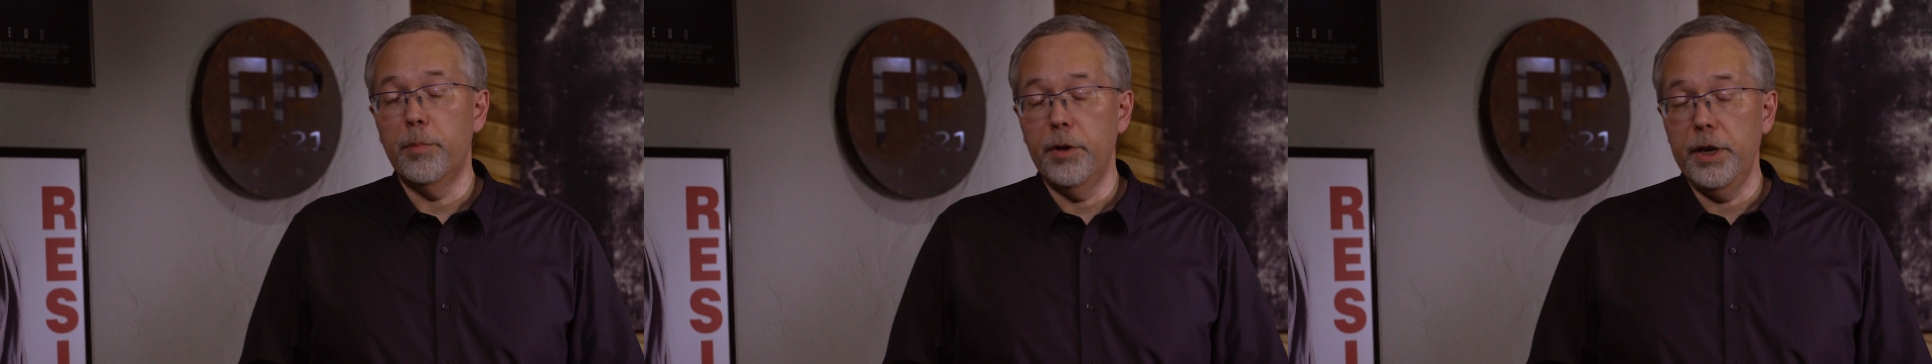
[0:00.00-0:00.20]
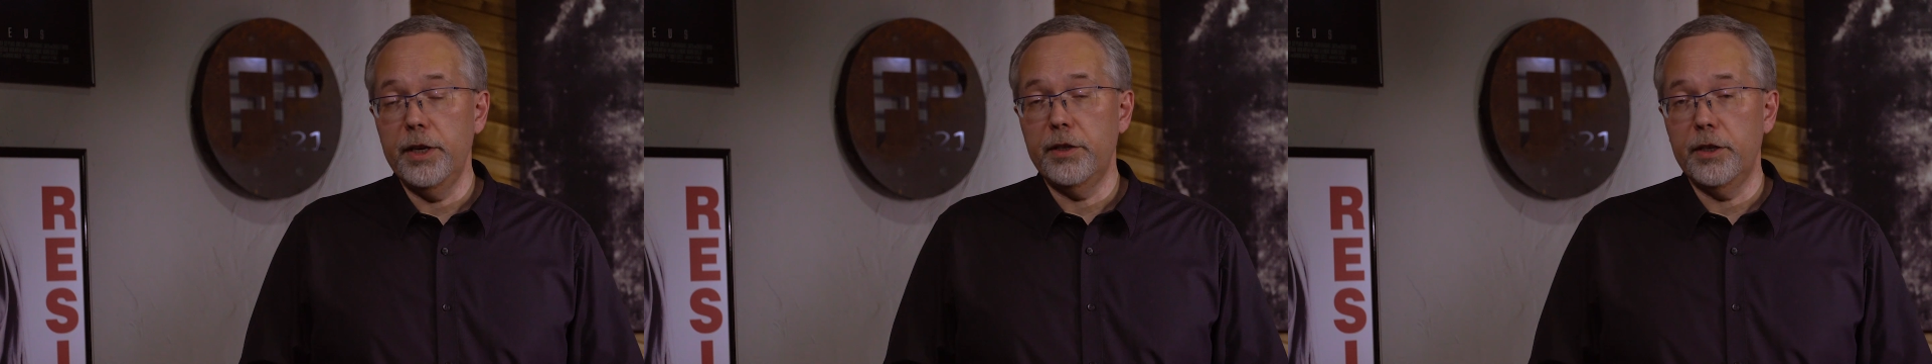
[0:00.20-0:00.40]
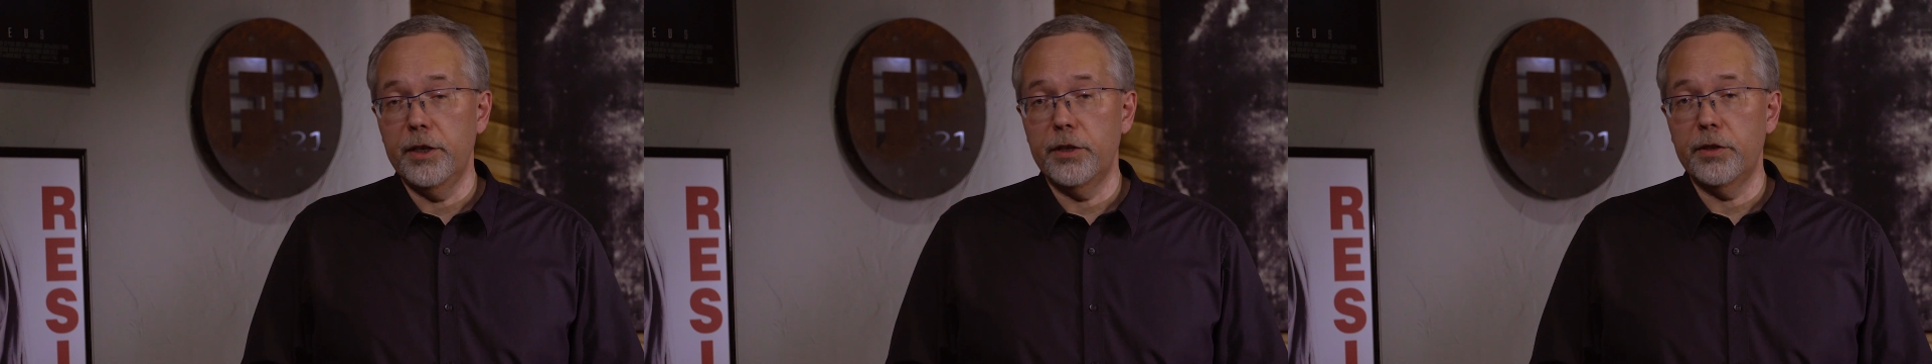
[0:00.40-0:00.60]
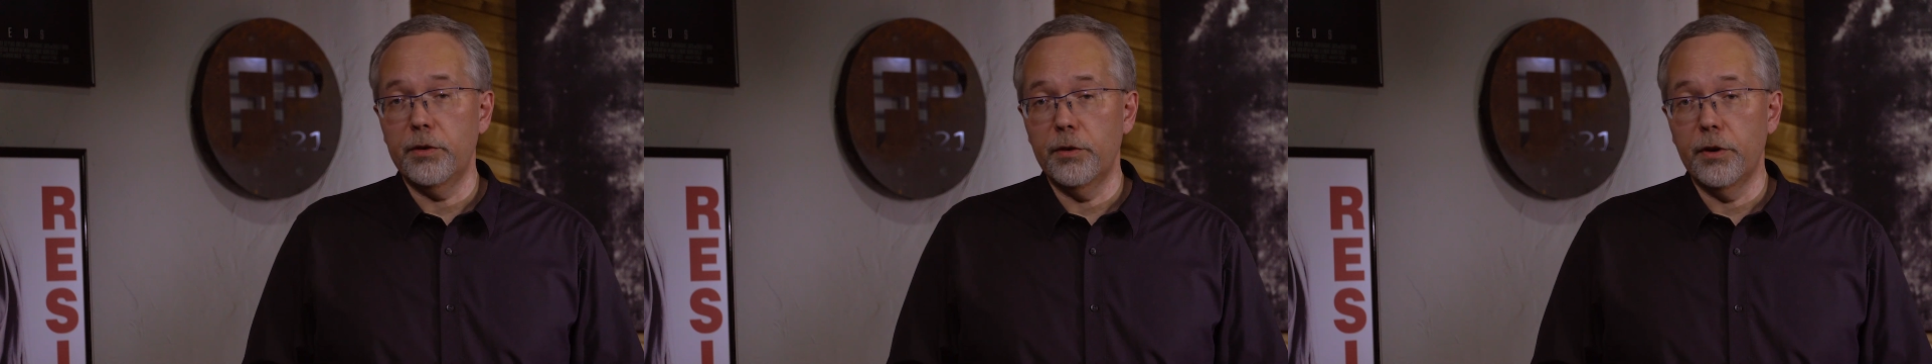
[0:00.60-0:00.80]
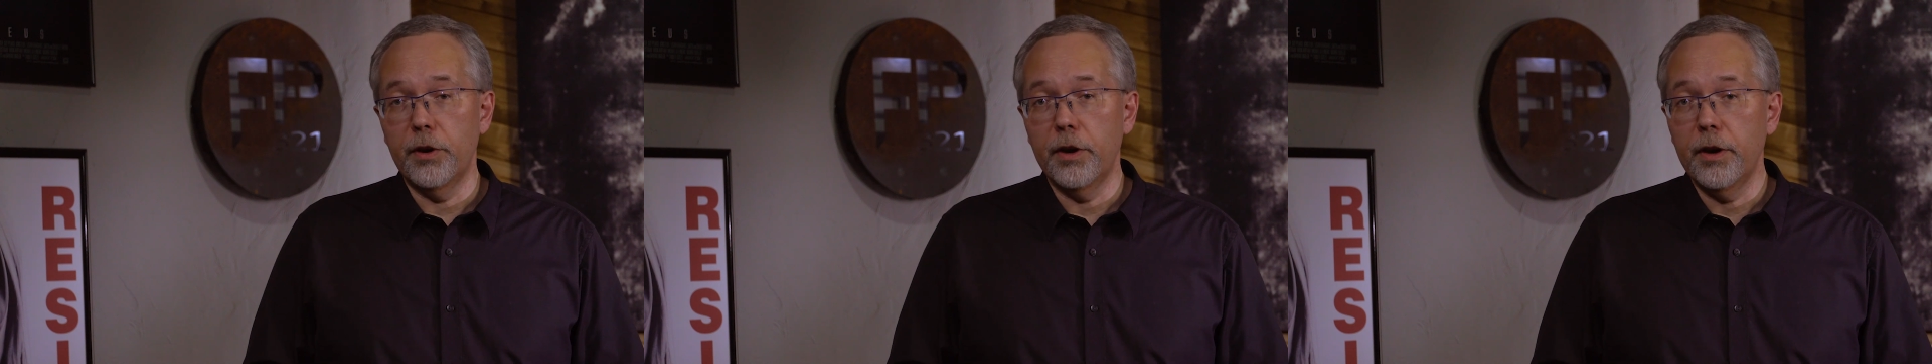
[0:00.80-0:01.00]

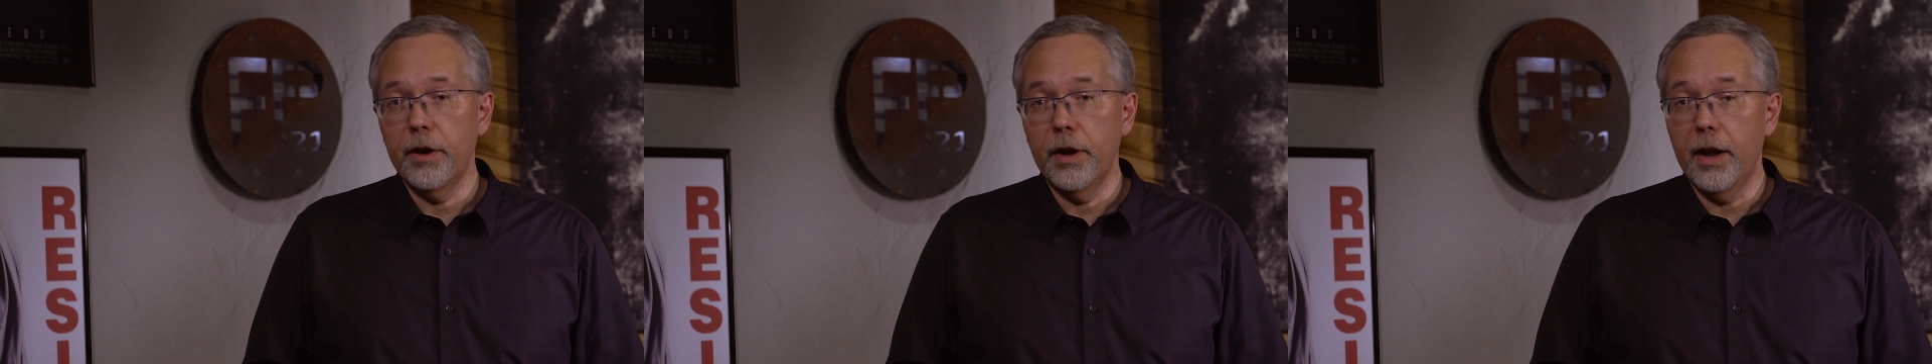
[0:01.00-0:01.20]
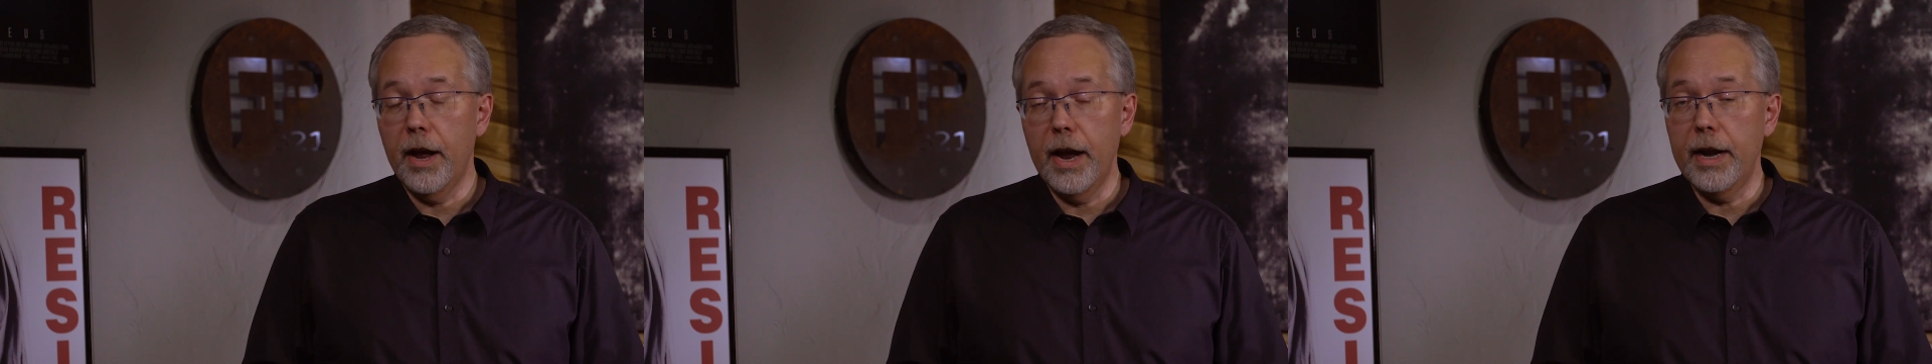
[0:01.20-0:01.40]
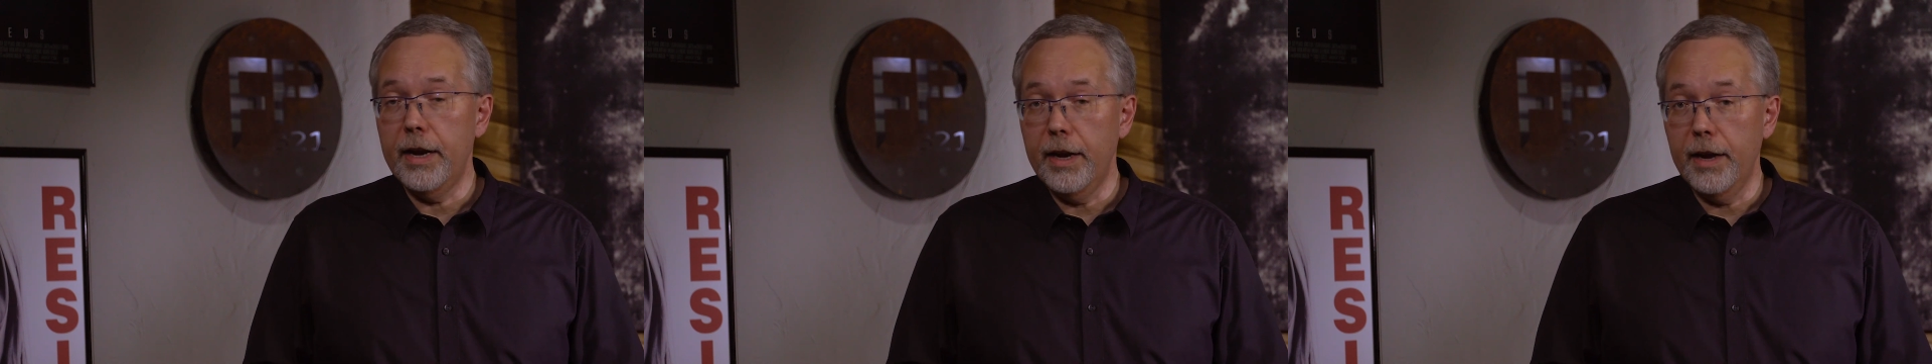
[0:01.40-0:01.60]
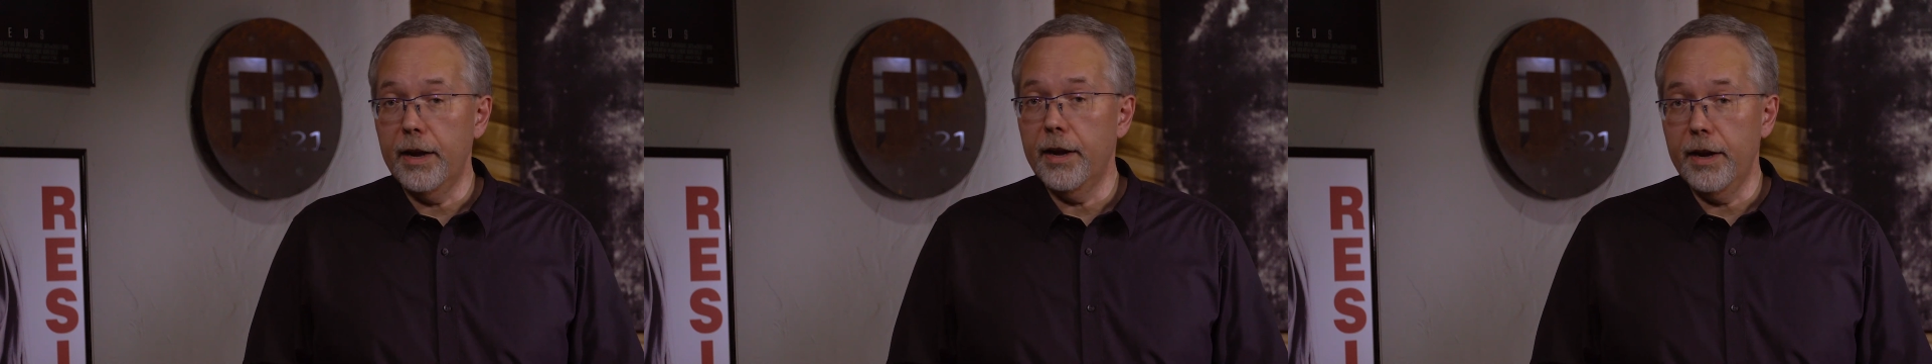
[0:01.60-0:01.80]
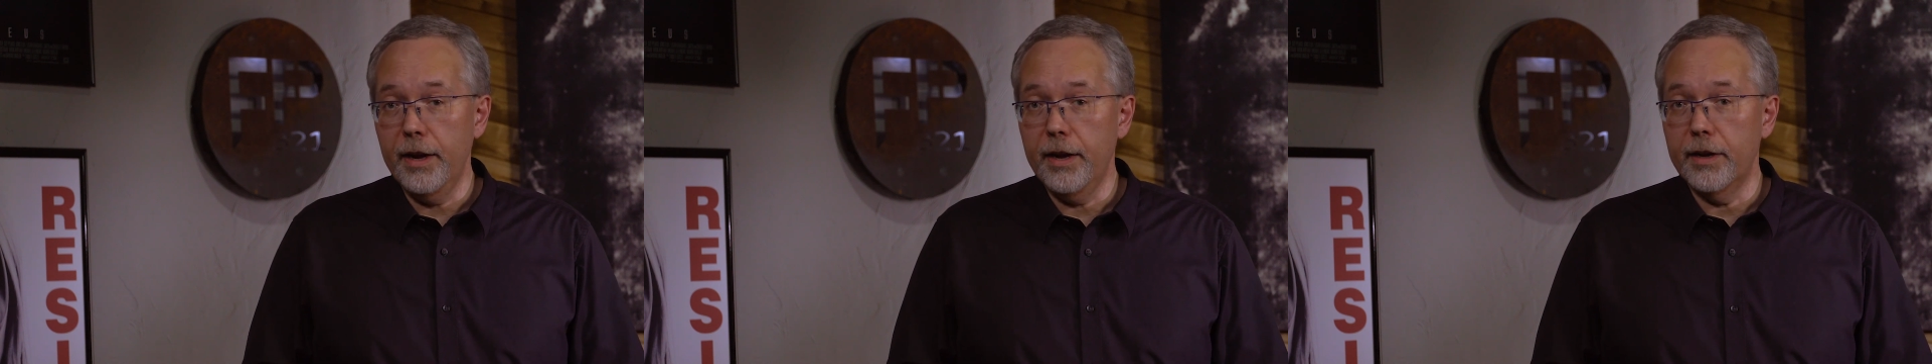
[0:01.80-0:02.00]
plesiosaur
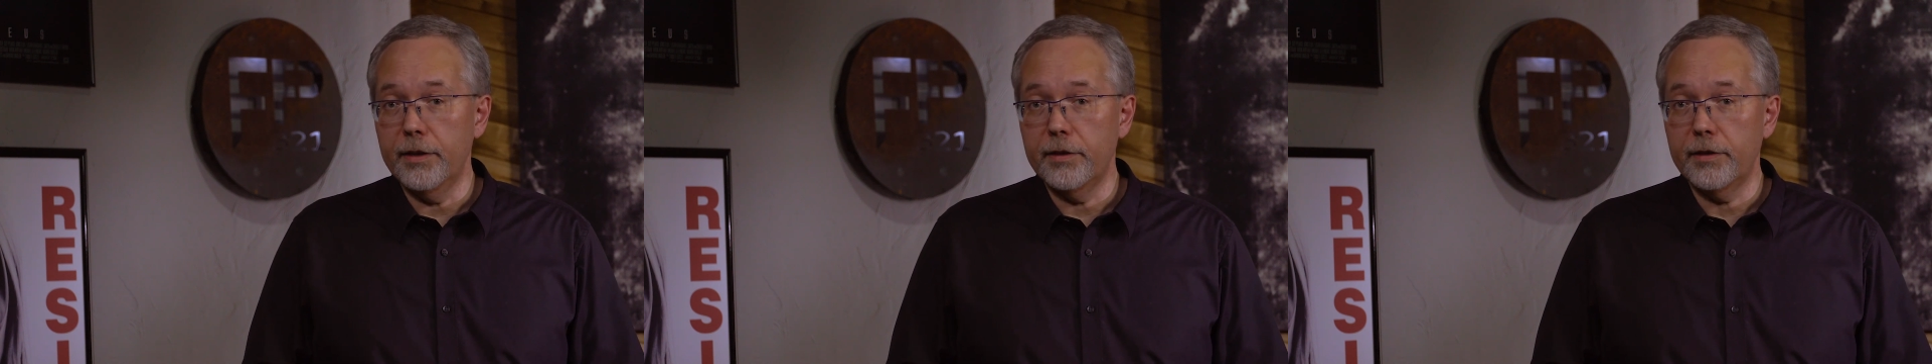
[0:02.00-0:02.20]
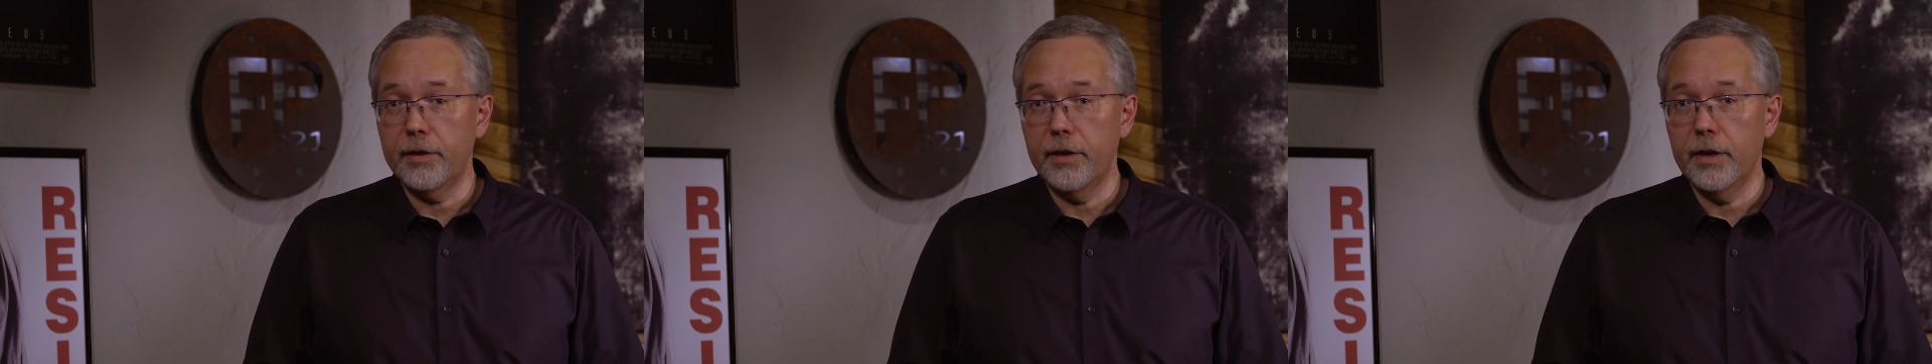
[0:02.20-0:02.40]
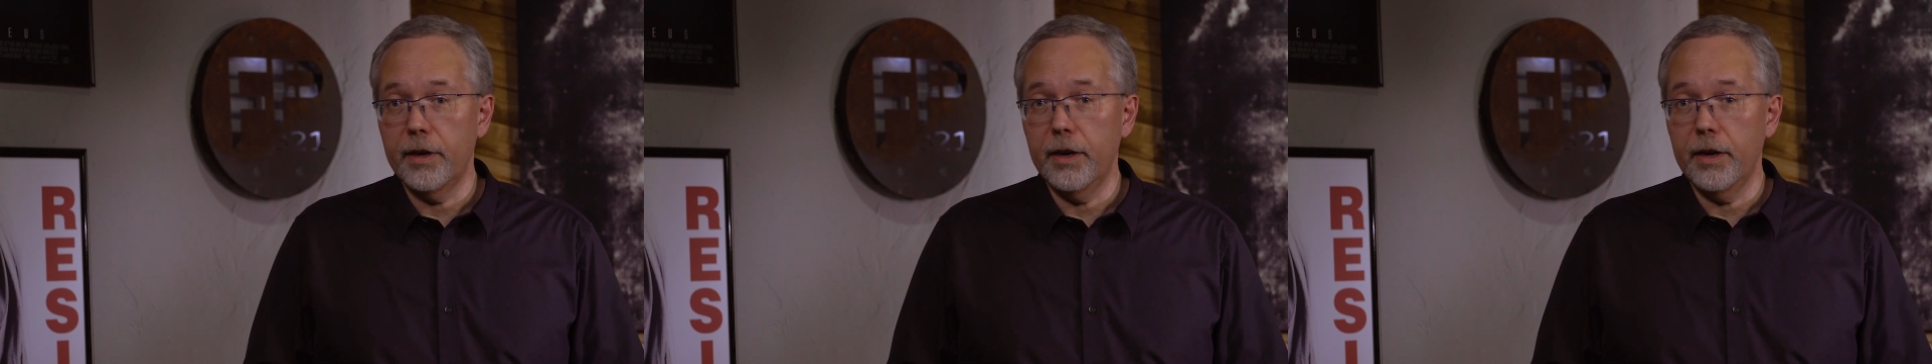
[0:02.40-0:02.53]
idea is.